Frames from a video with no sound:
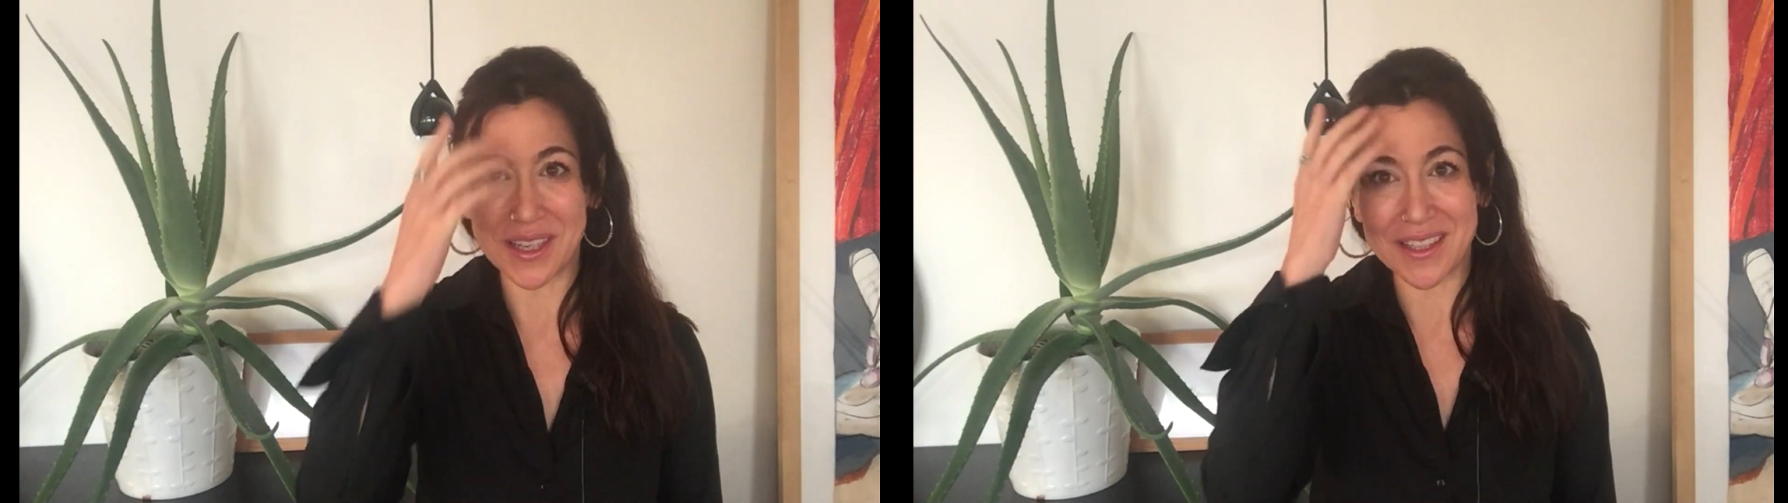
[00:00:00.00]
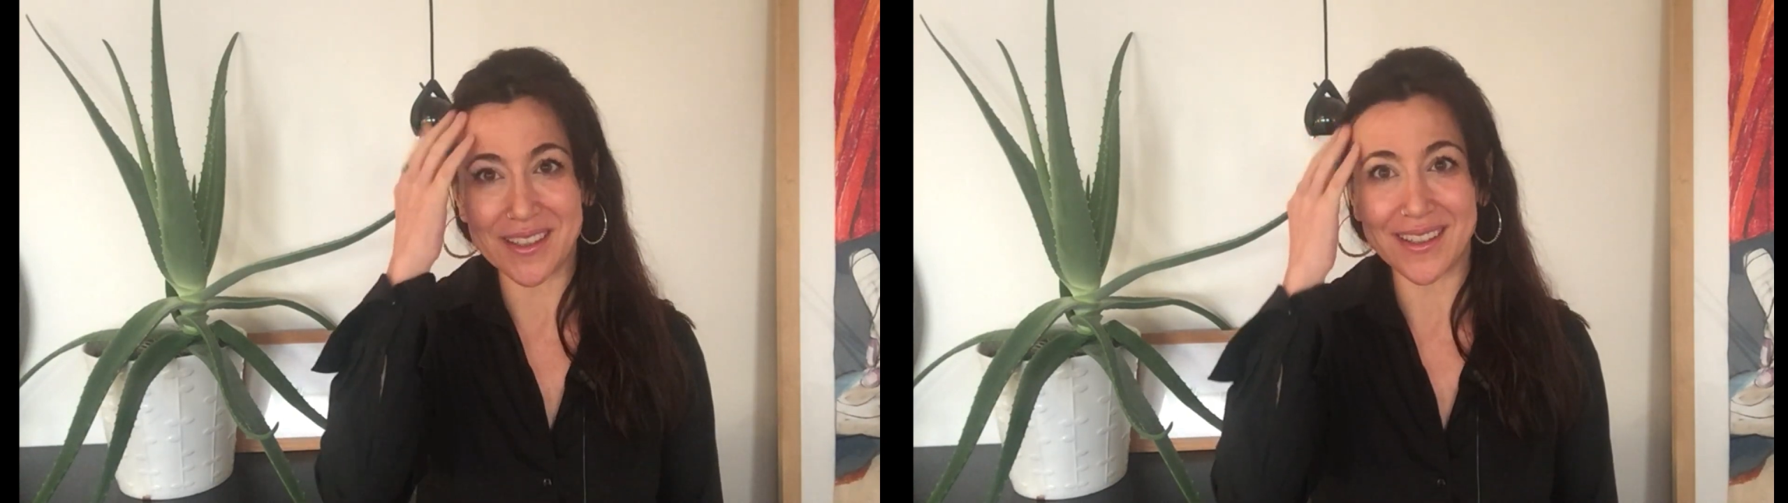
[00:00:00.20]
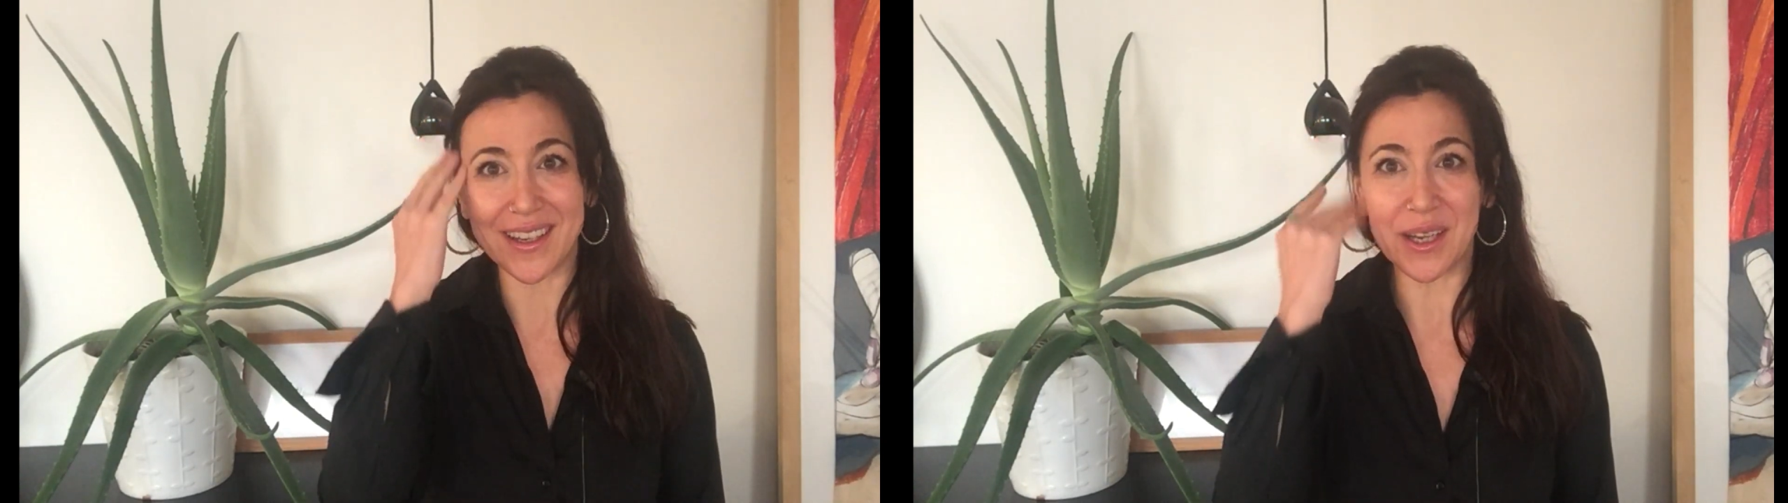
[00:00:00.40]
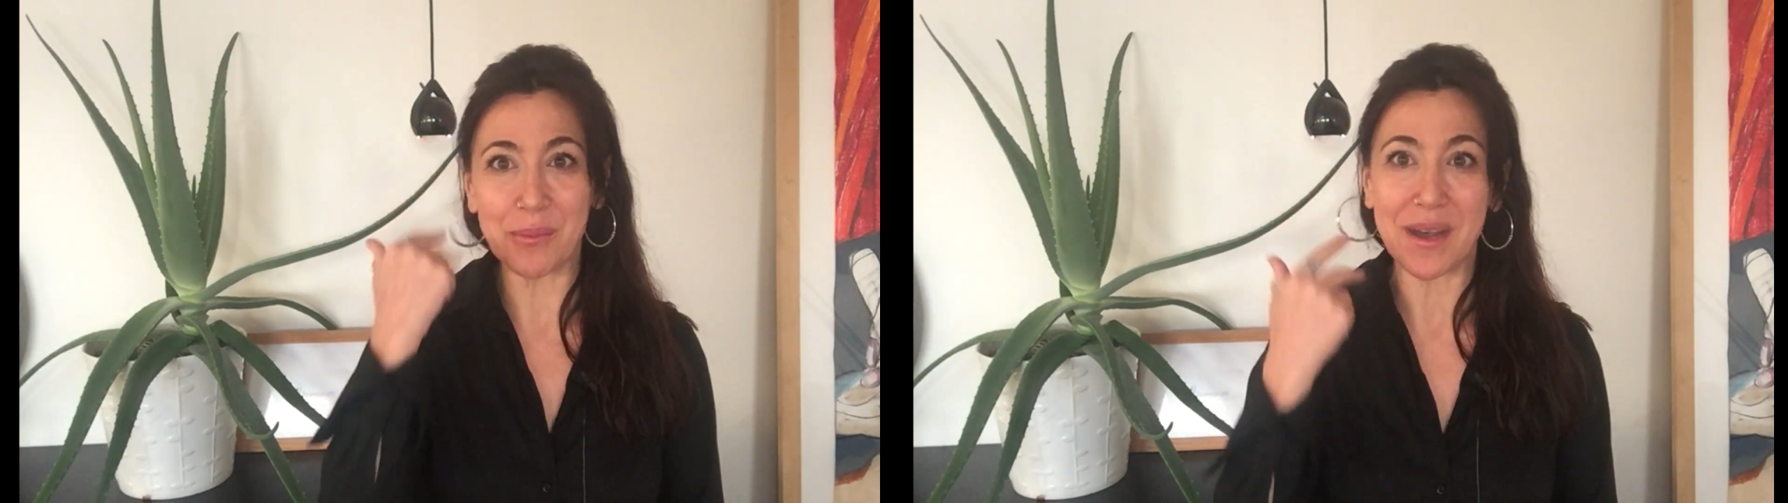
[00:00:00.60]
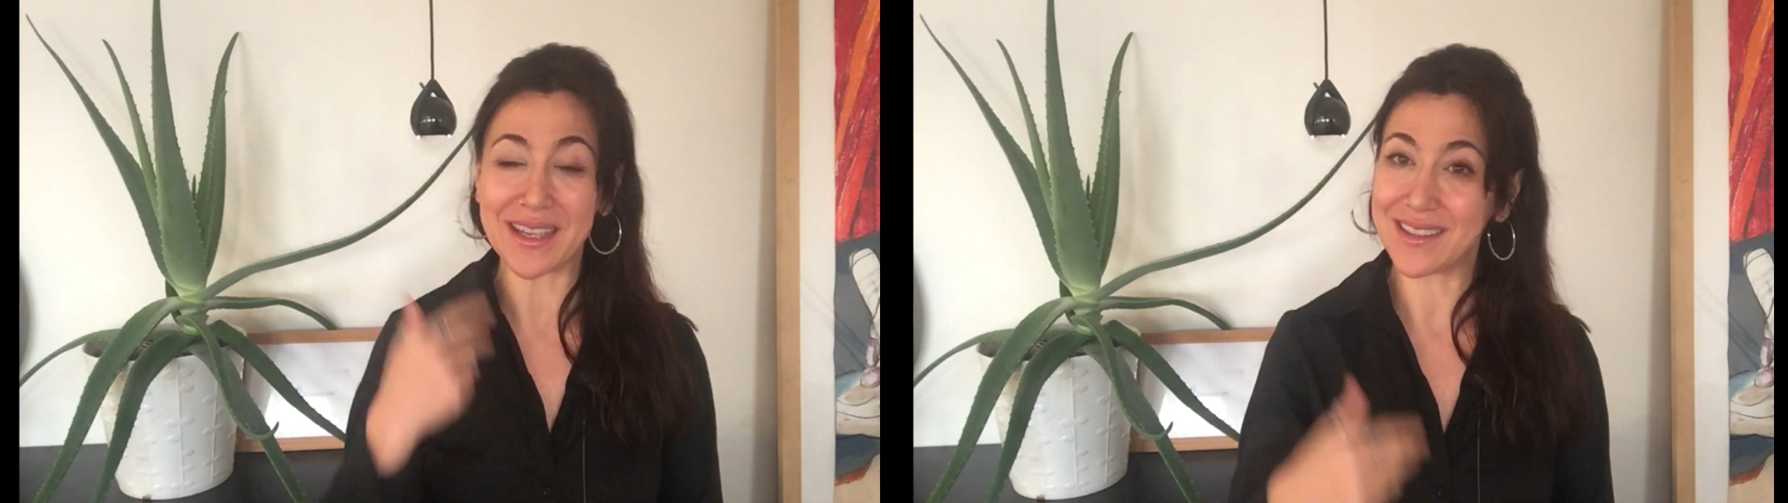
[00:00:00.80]
and
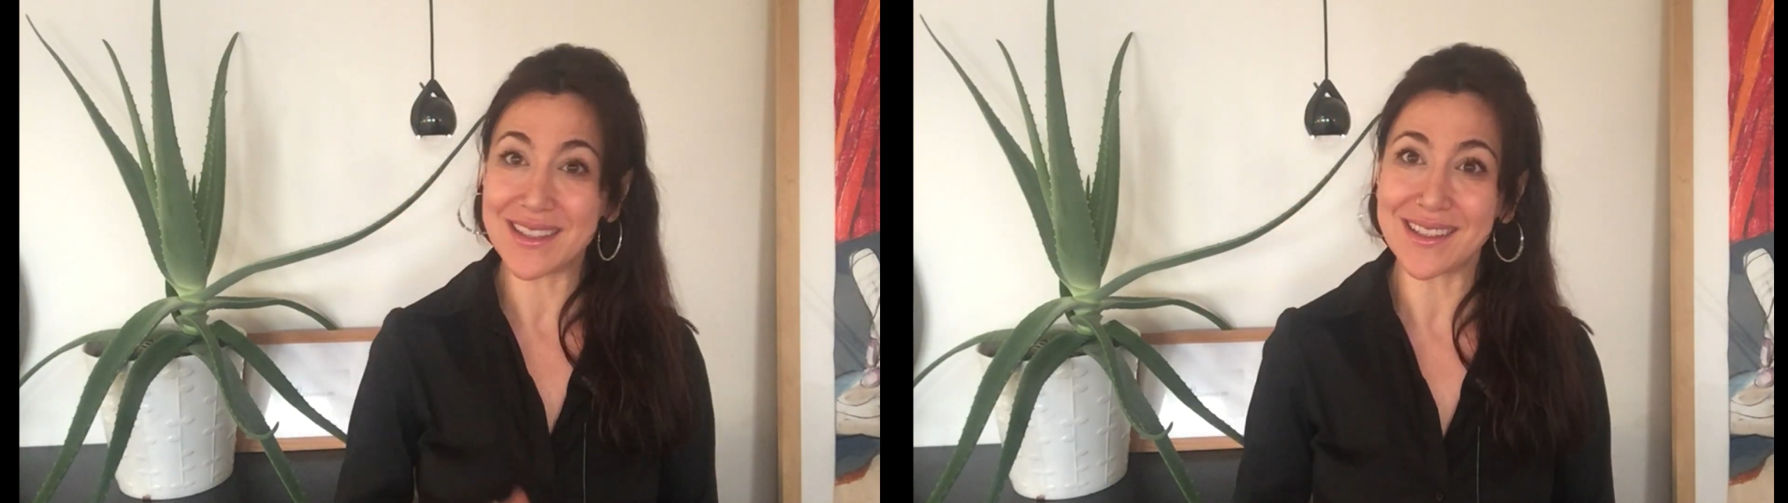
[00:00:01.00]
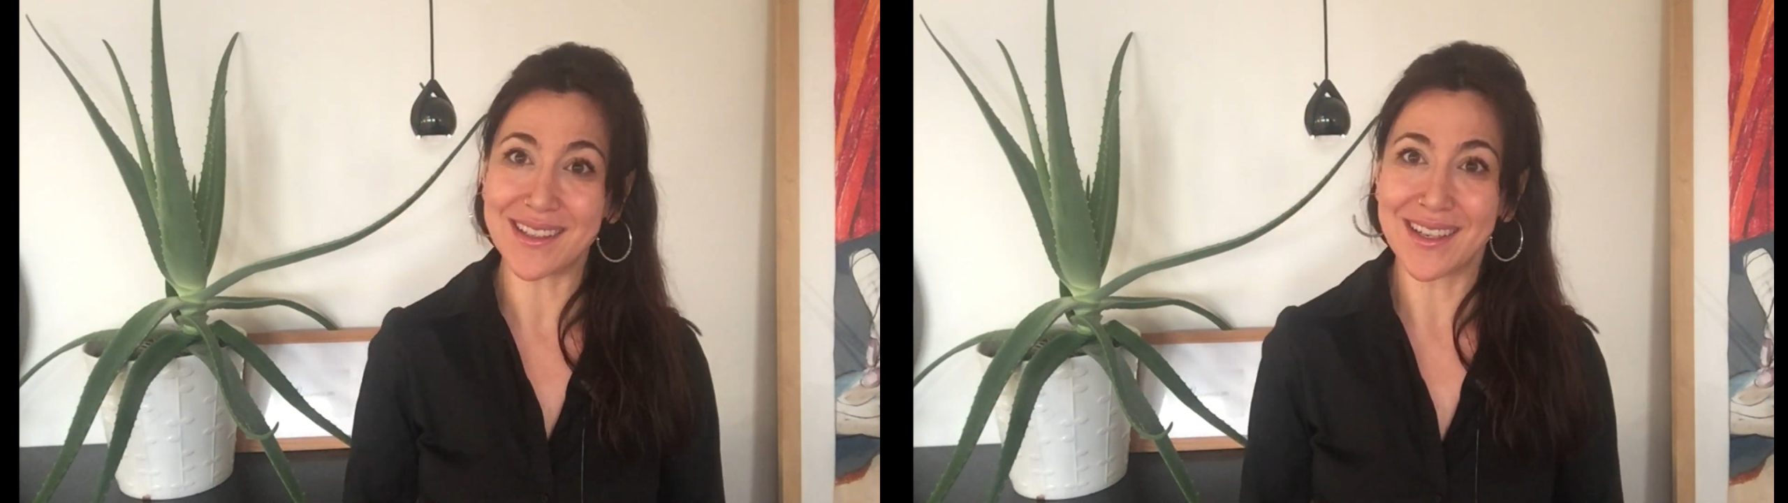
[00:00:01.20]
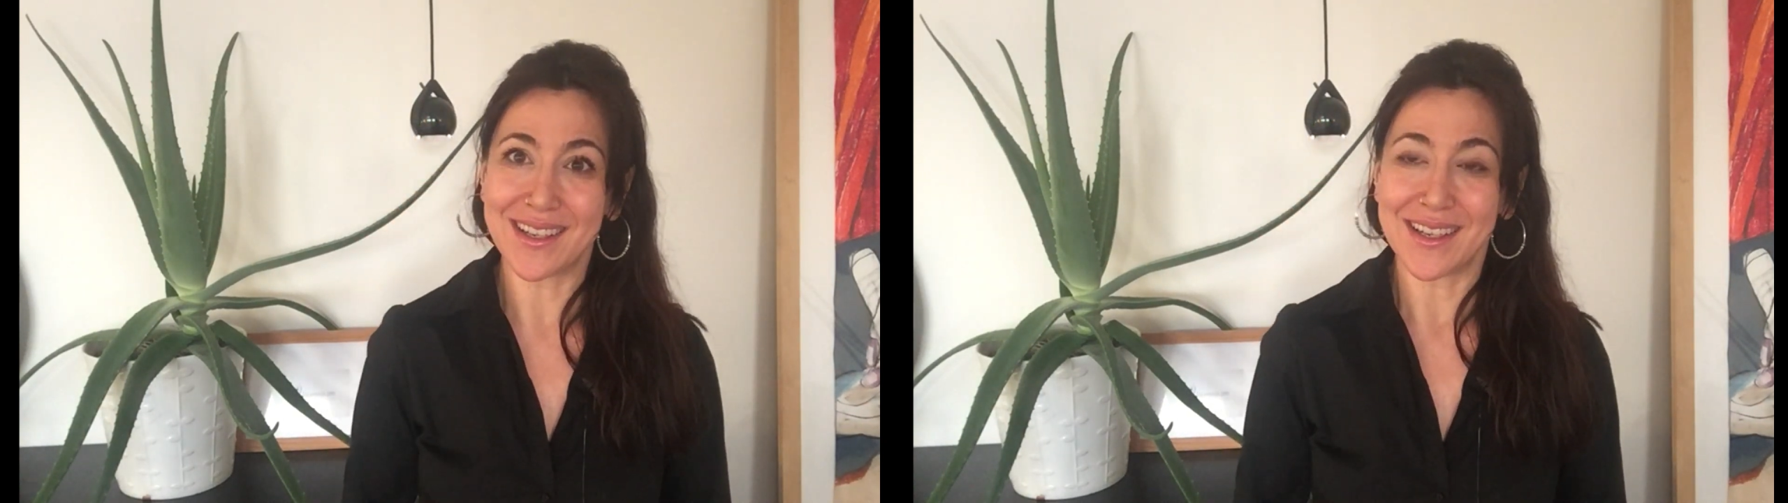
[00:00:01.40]
I think